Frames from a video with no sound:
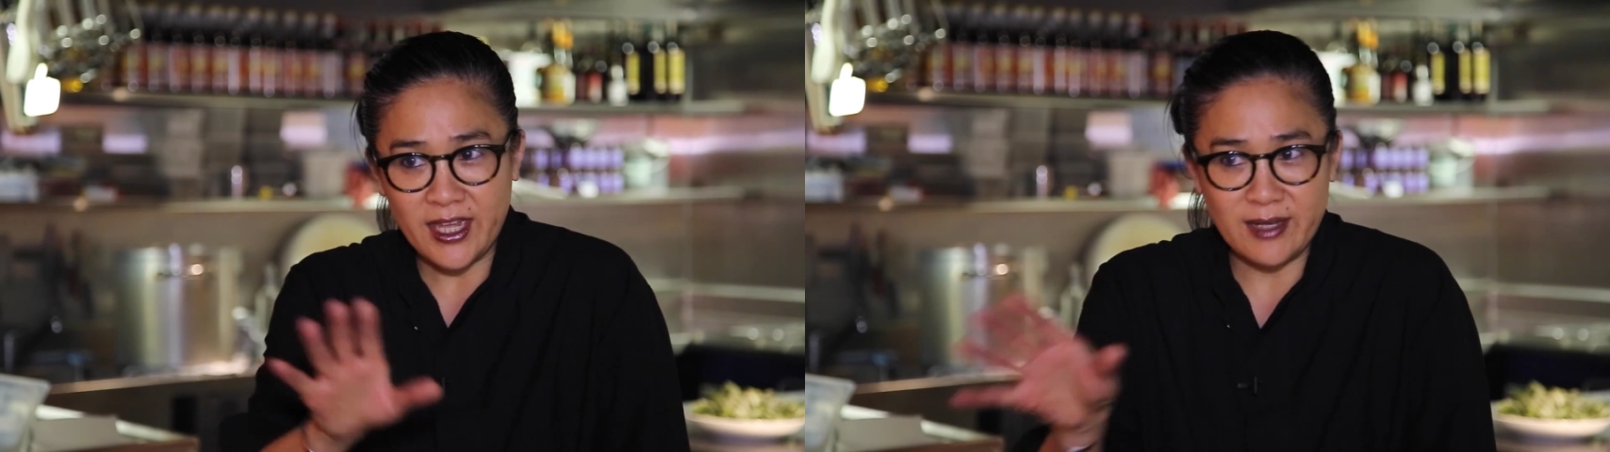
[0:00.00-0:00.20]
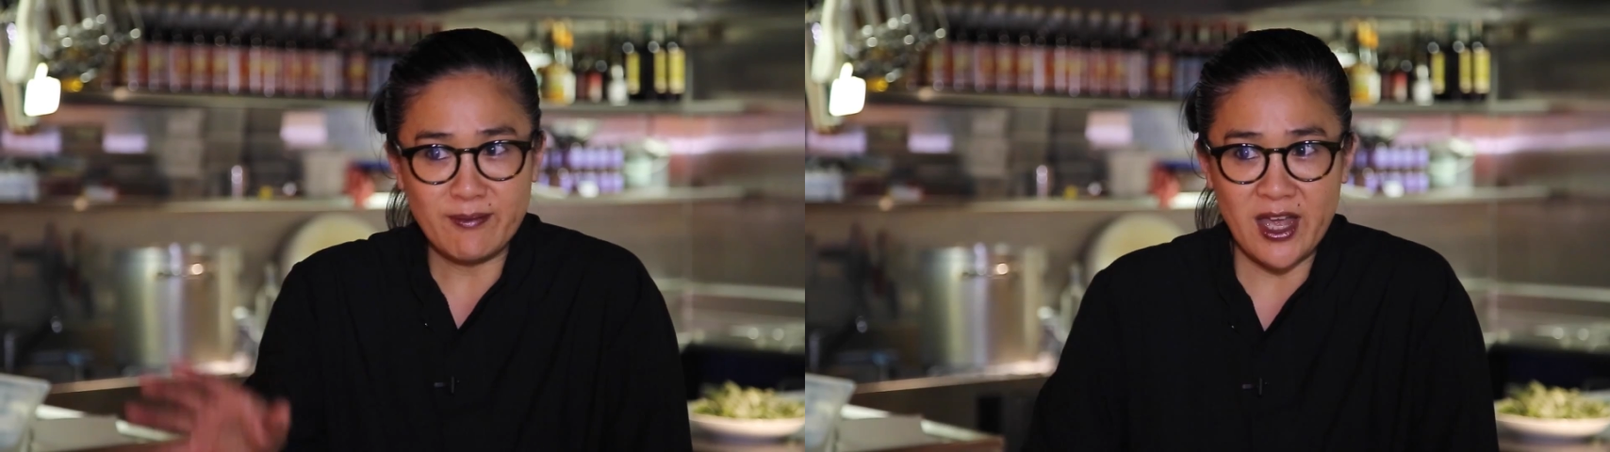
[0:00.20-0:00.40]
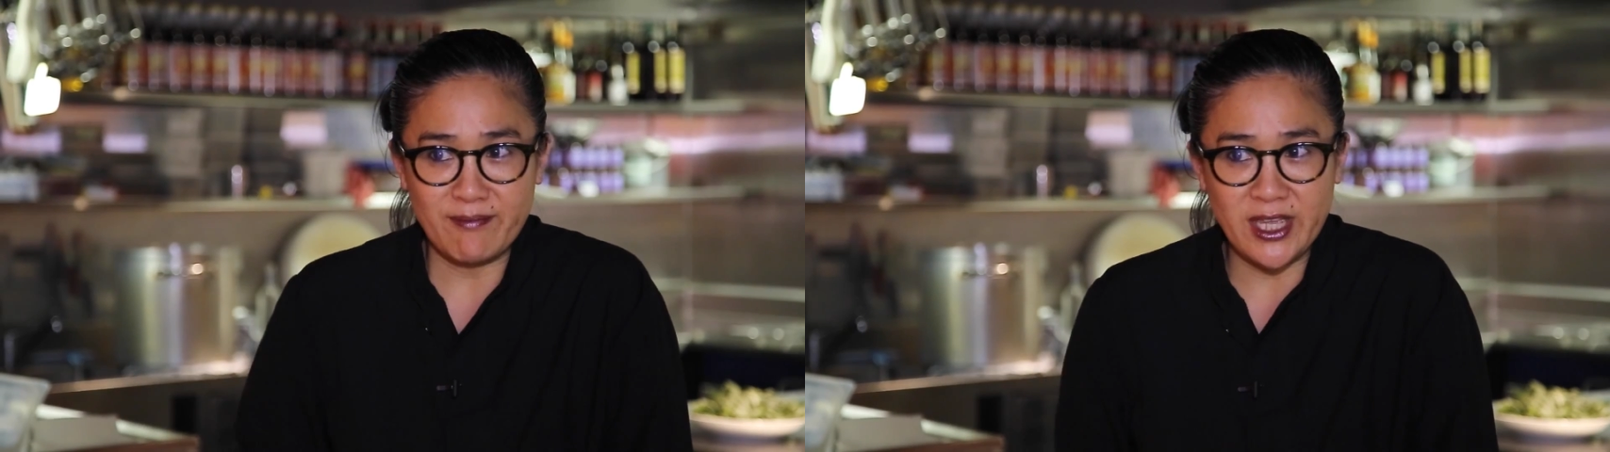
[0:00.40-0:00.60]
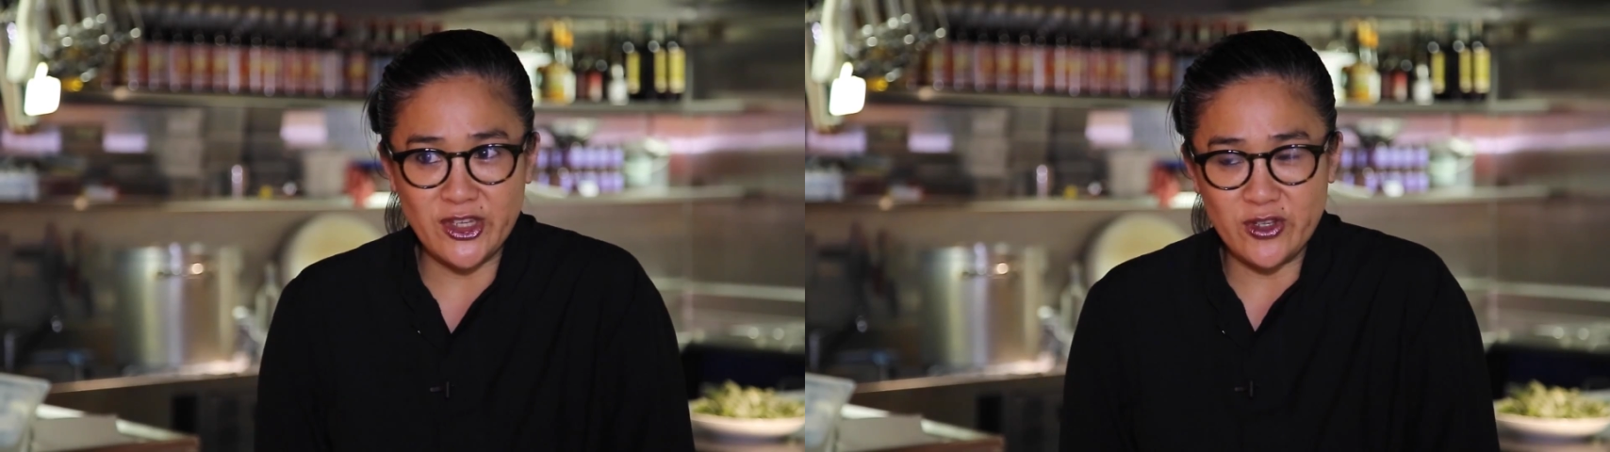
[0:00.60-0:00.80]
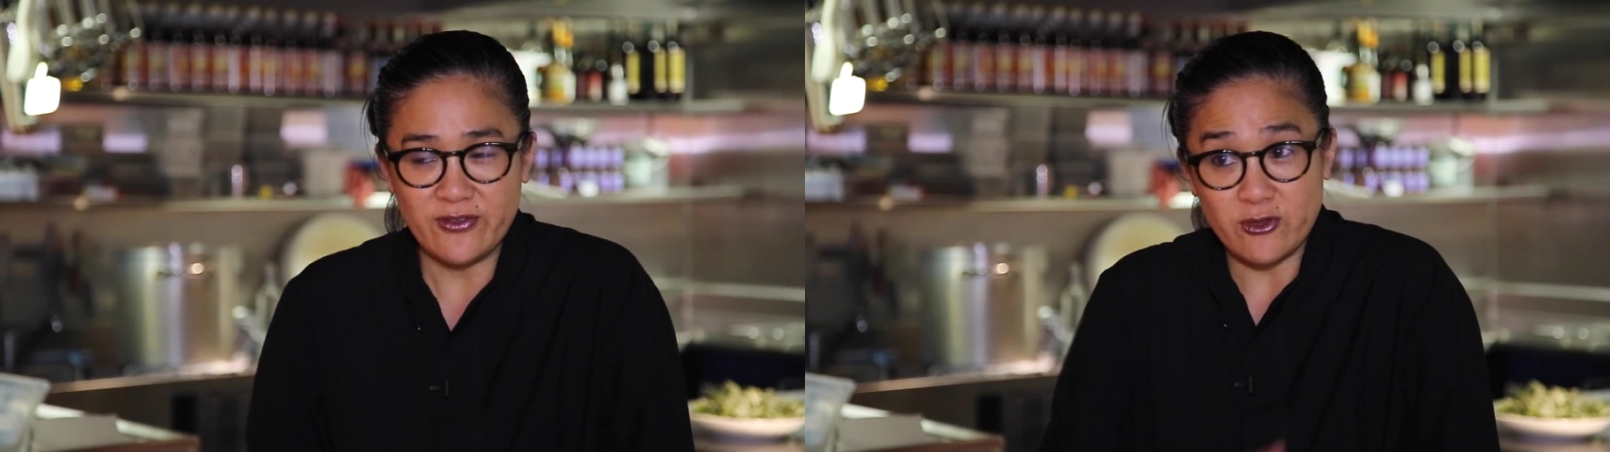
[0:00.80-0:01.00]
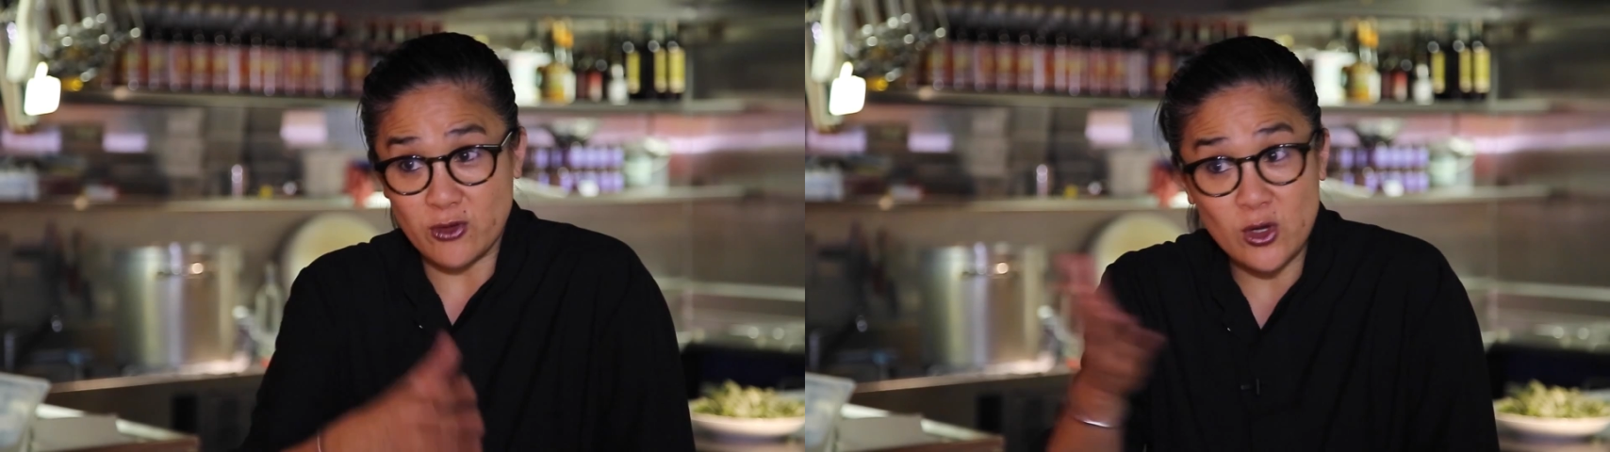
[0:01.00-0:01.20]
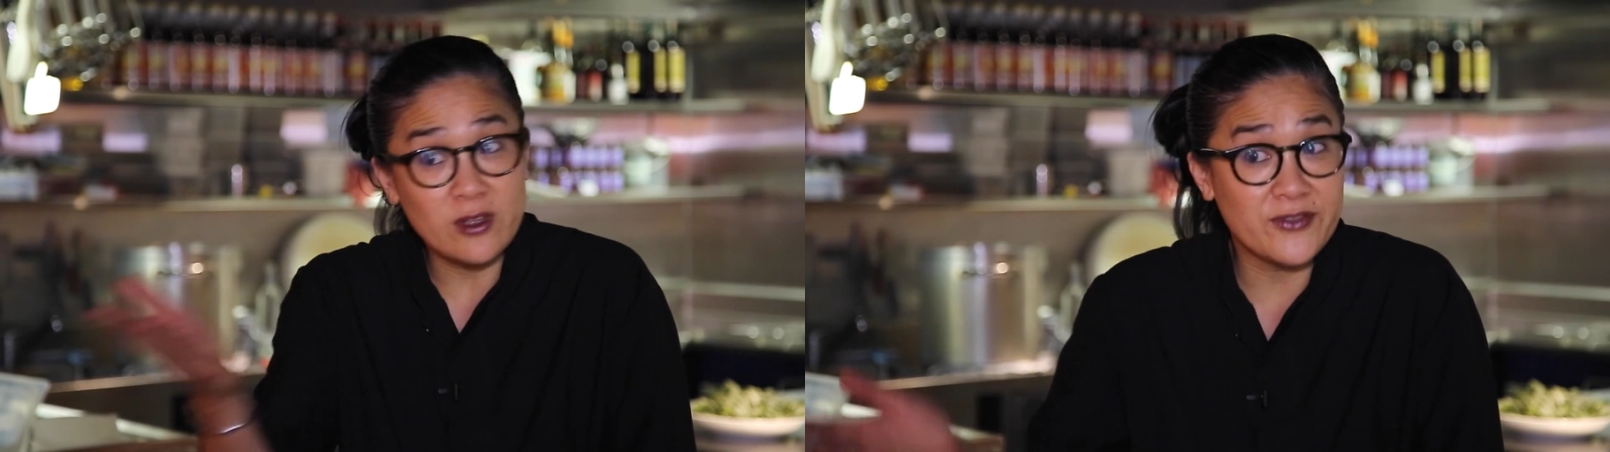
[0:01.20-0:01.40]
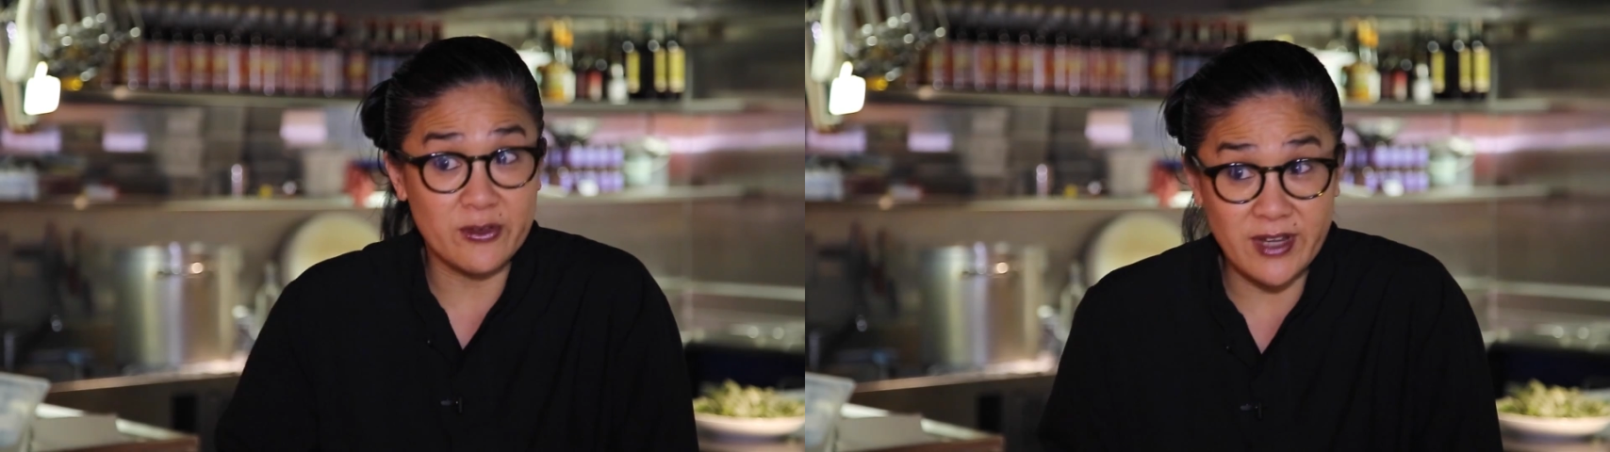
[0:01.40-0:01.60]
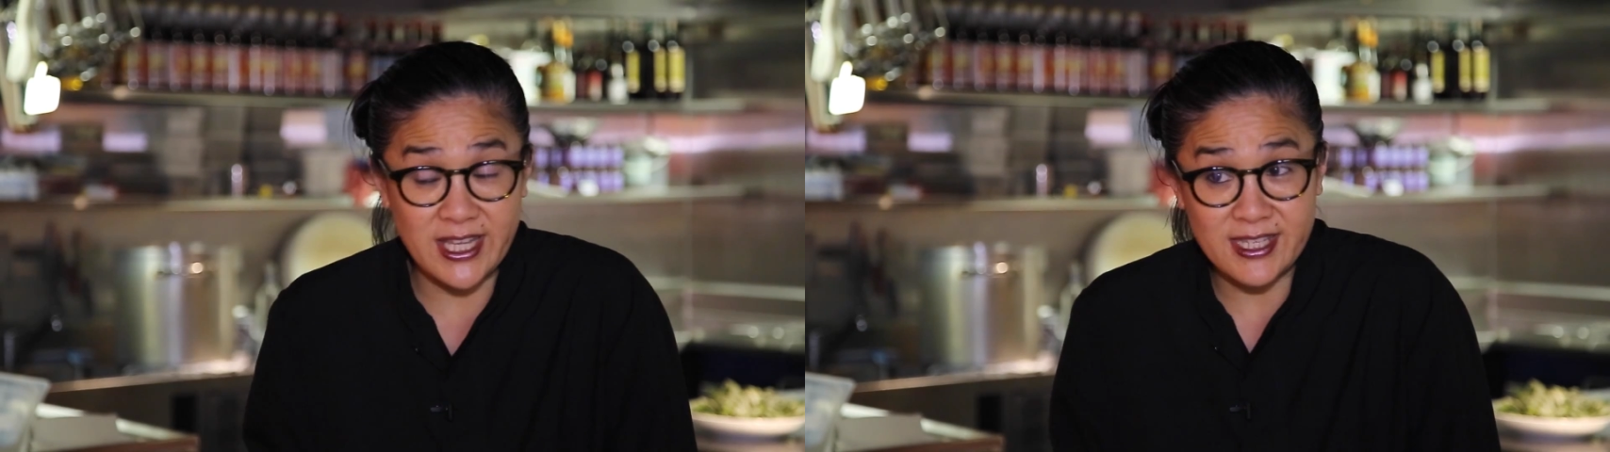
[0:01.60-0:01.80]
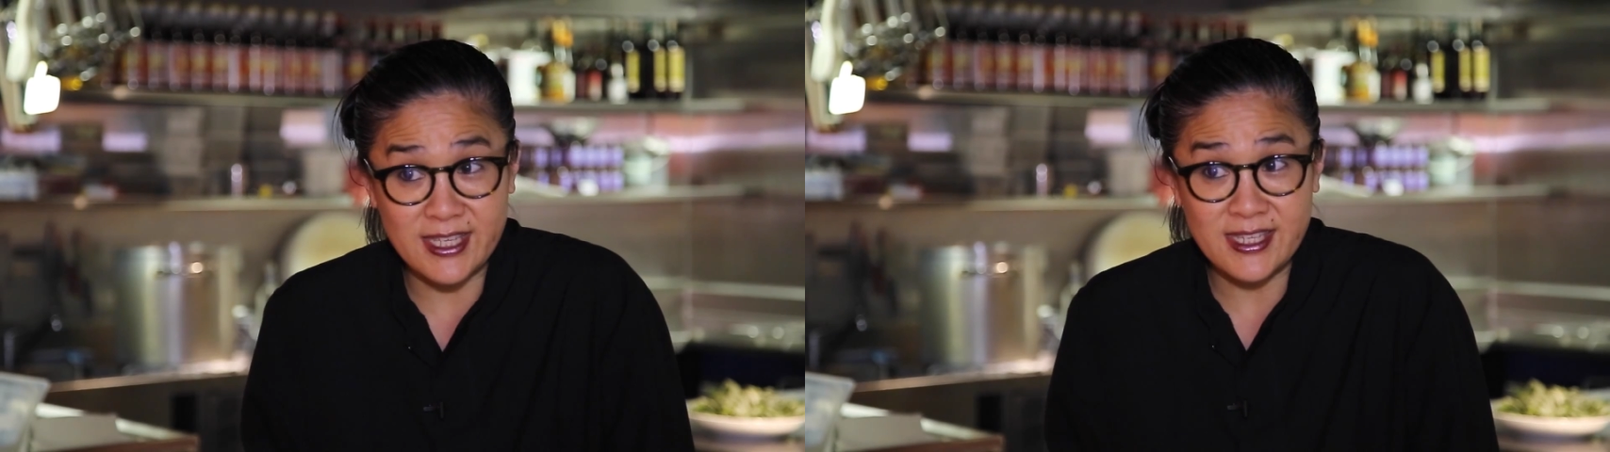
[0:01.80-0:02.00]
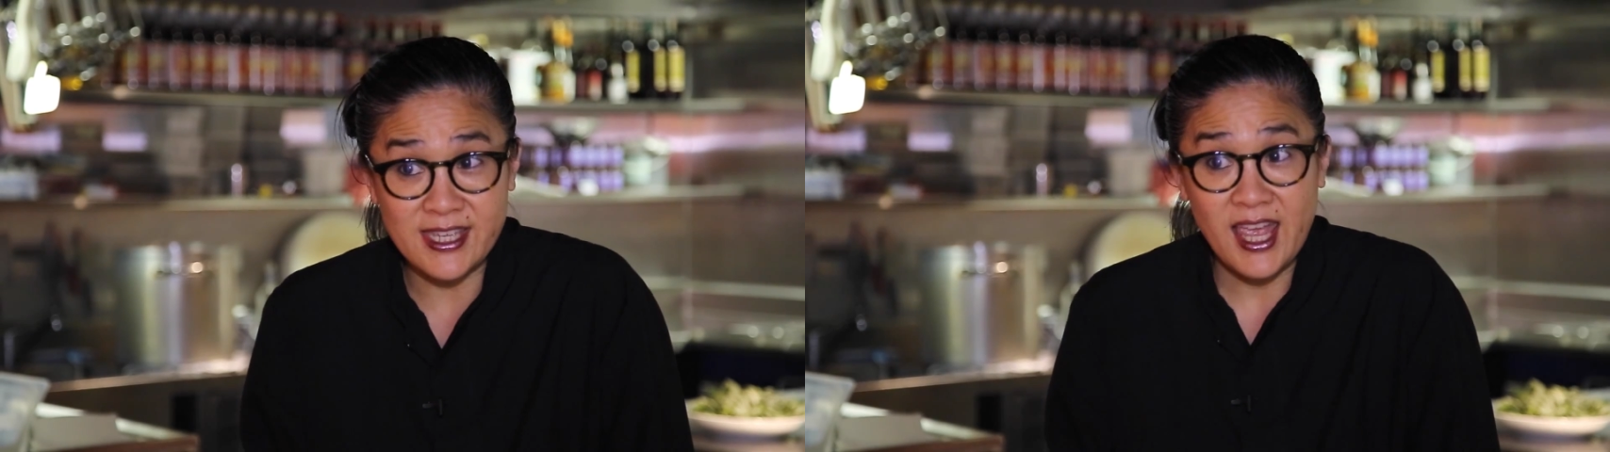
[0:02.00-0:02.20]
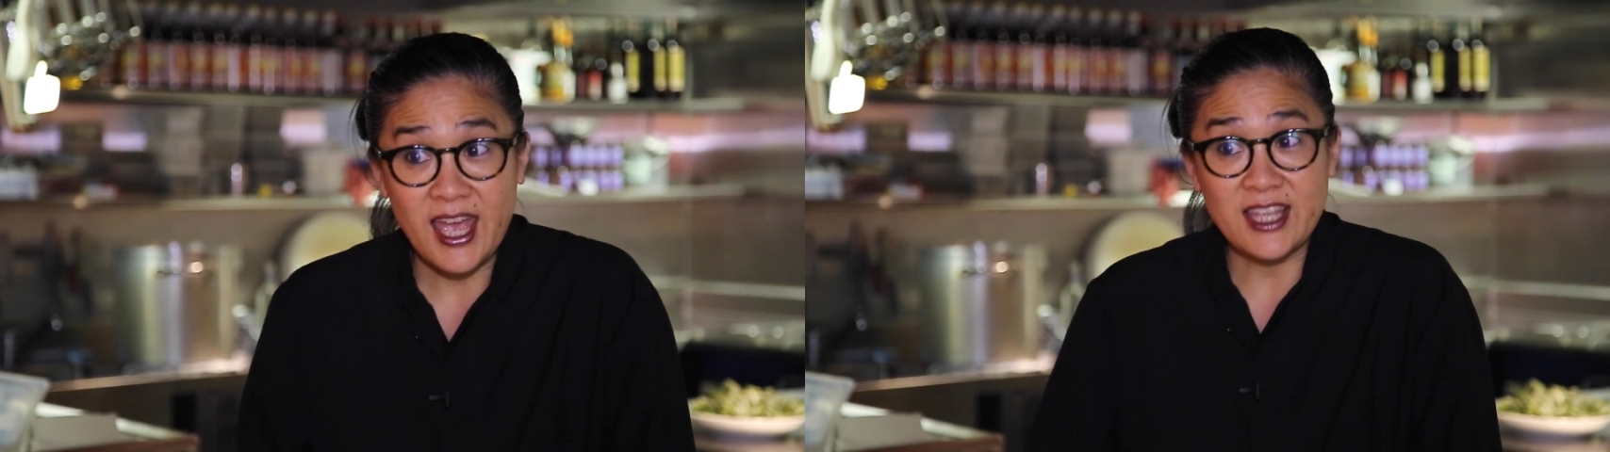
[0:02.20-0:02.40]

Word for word: in my menu for all of the reasons,